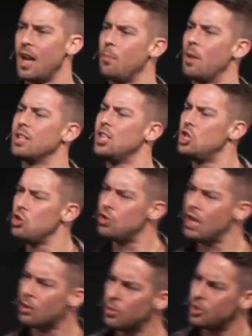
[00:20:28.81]
I'm like, did you
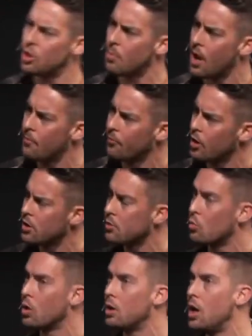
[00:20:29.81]
check with your mom first?
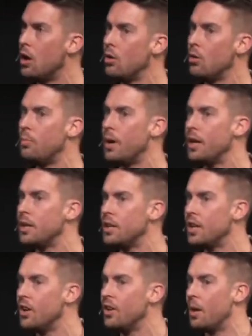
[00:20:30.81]
Well, no, but you know.